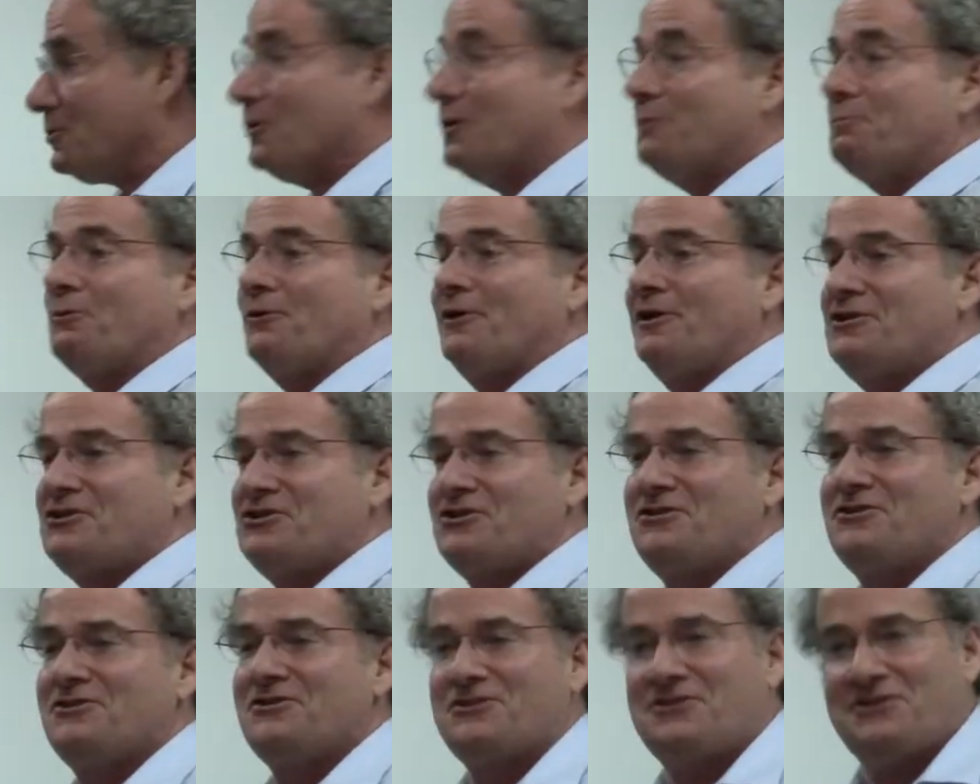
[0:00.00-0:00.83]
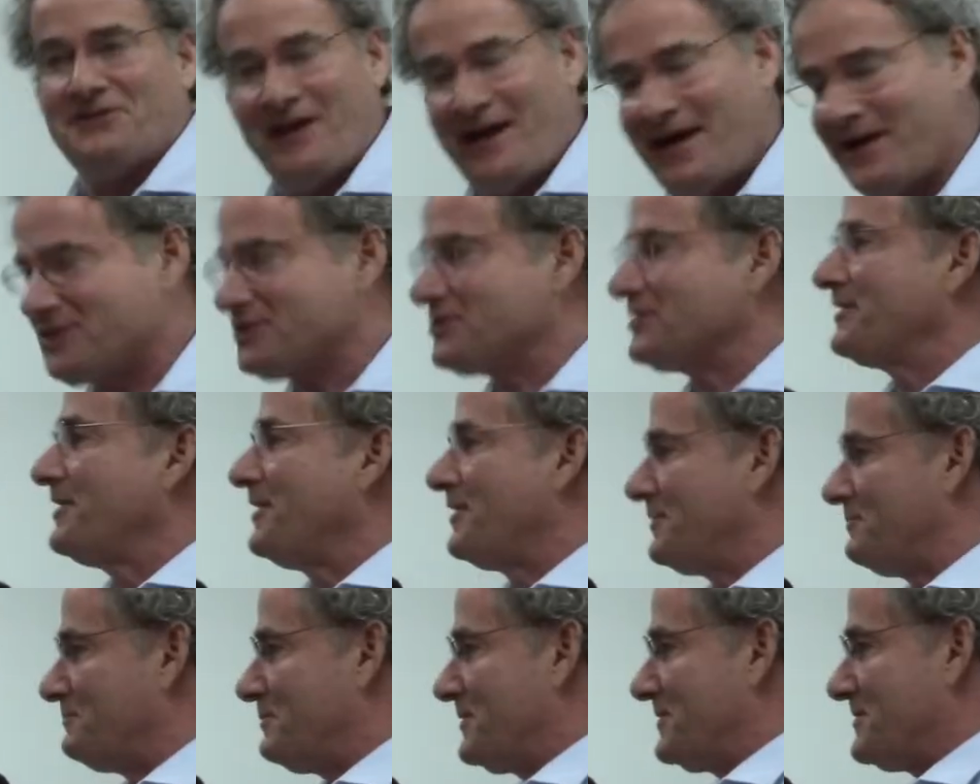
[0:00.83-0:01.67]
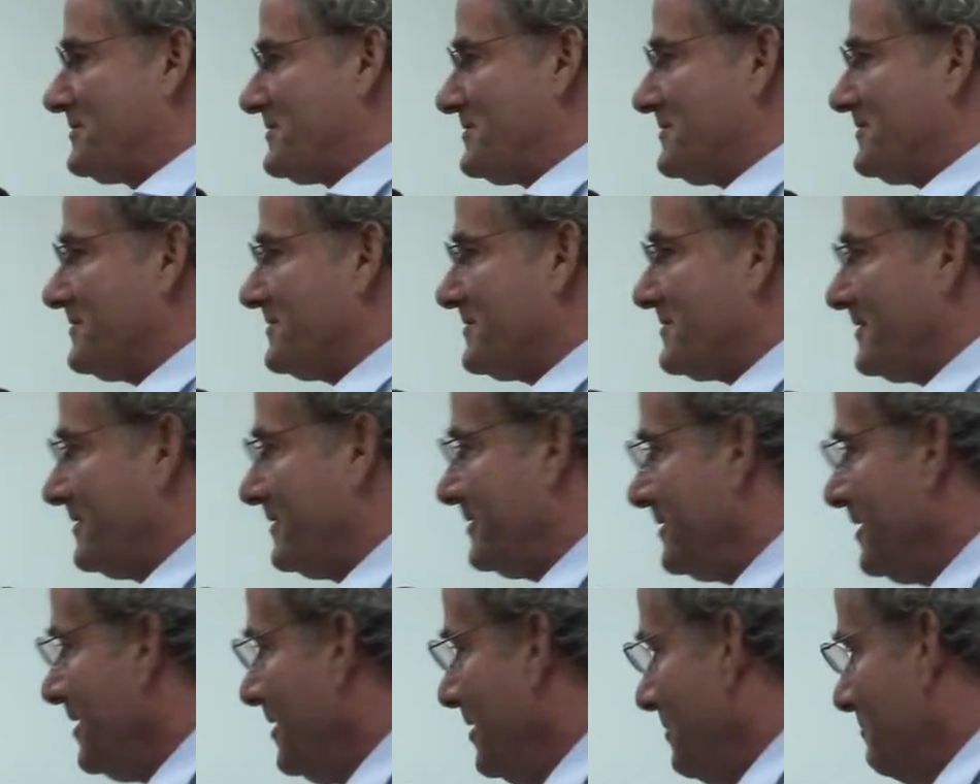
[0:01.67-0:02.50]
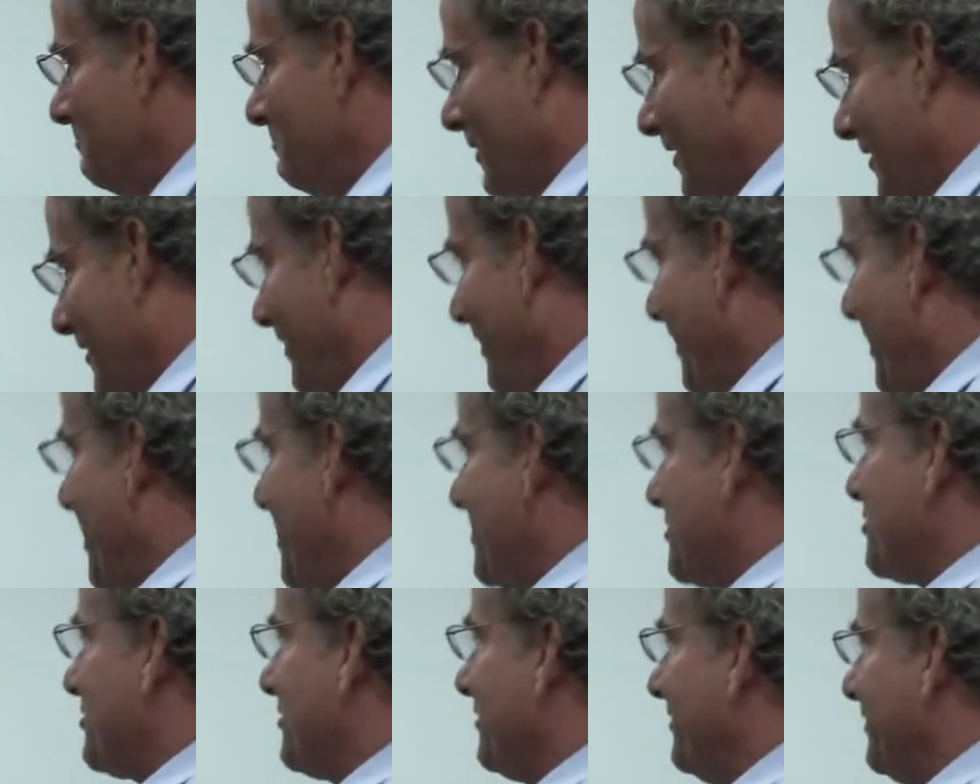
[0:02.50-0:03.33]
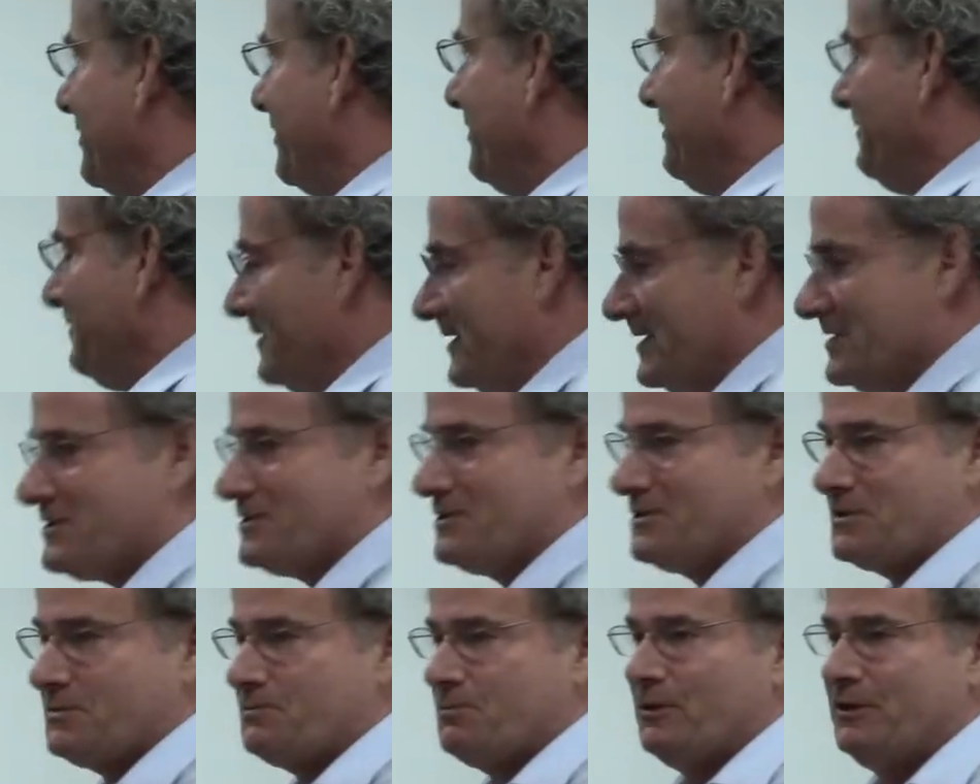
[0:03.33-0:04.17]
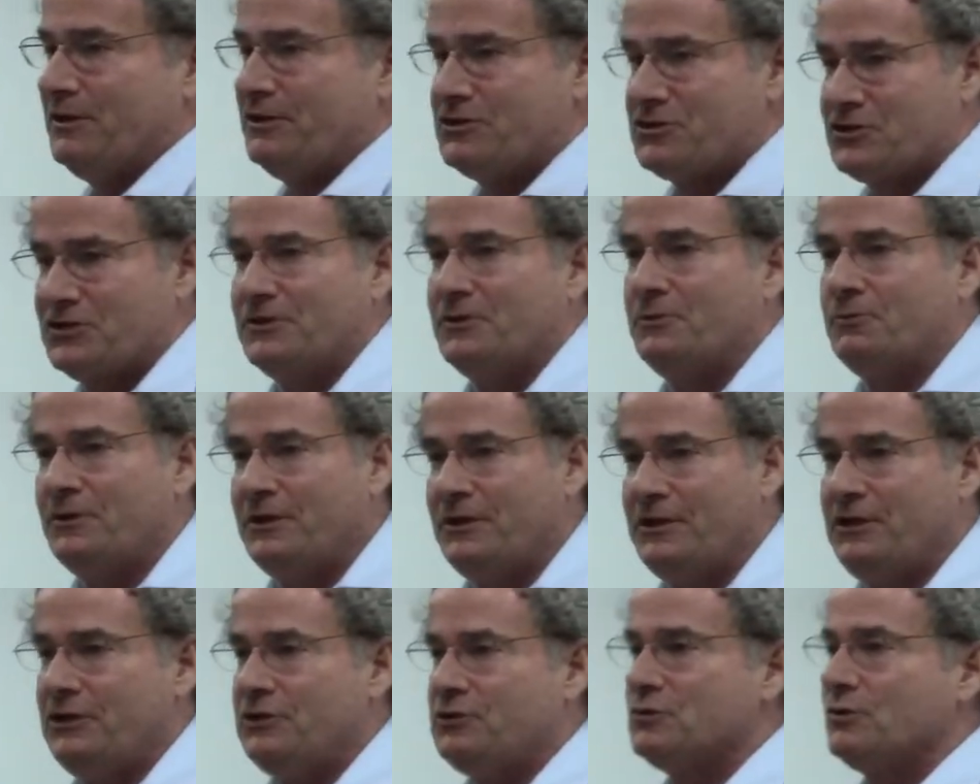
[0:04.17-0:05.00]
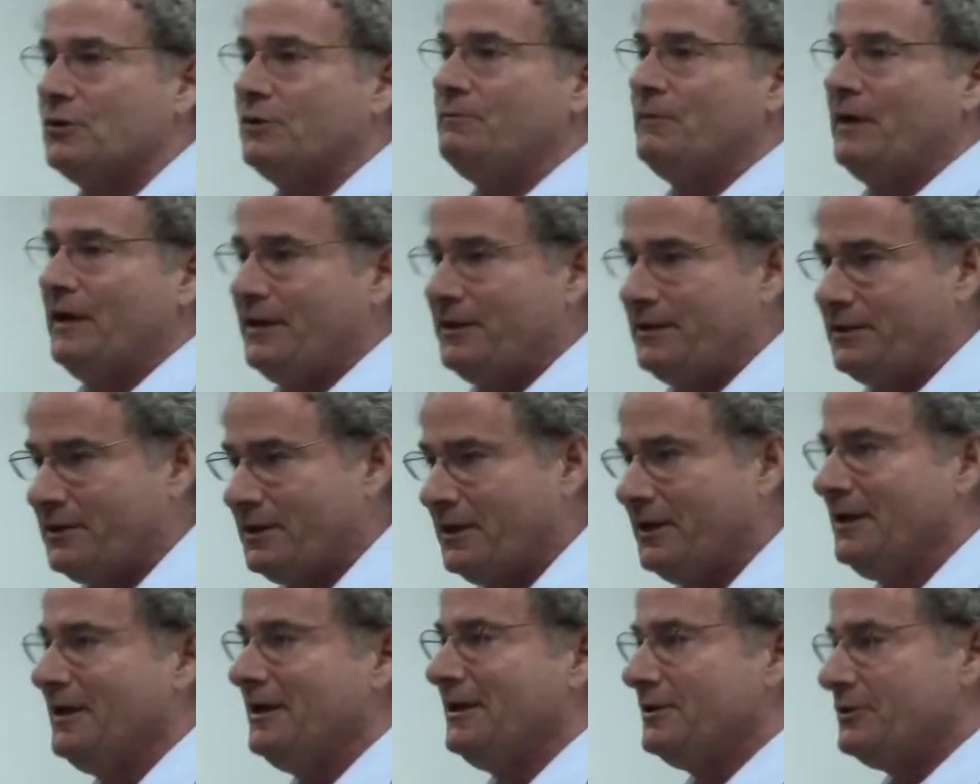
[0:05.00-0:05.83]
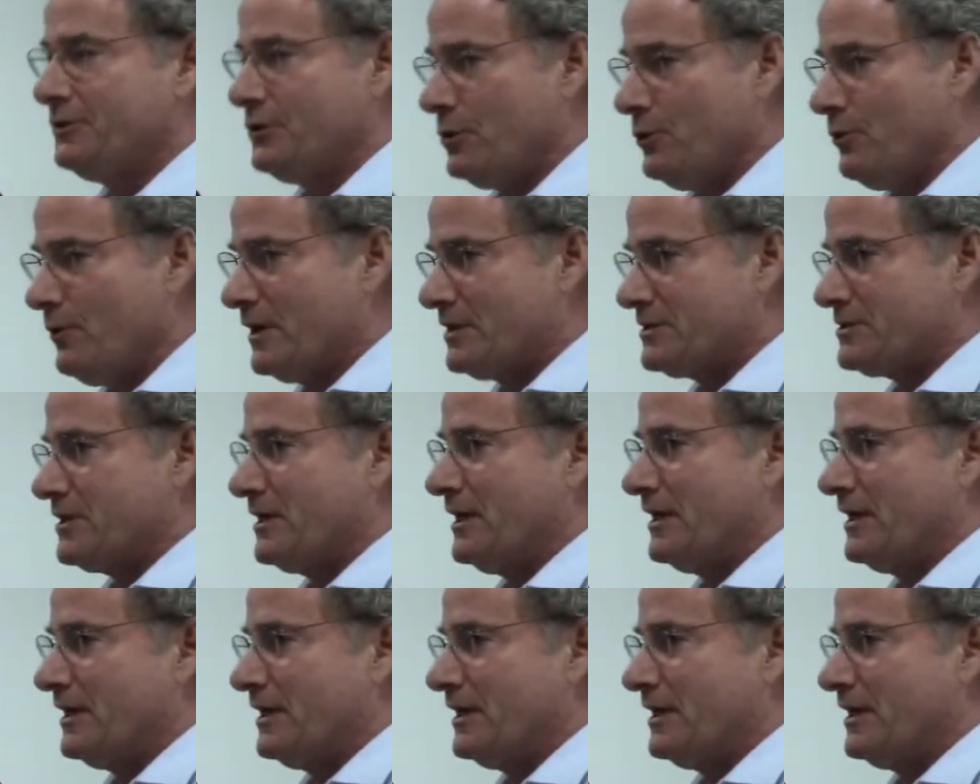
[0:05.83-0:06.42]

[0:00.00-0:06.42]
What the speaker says: corporations actually aren't persons, and money actually isn't speech, and that we need to amend the U.S.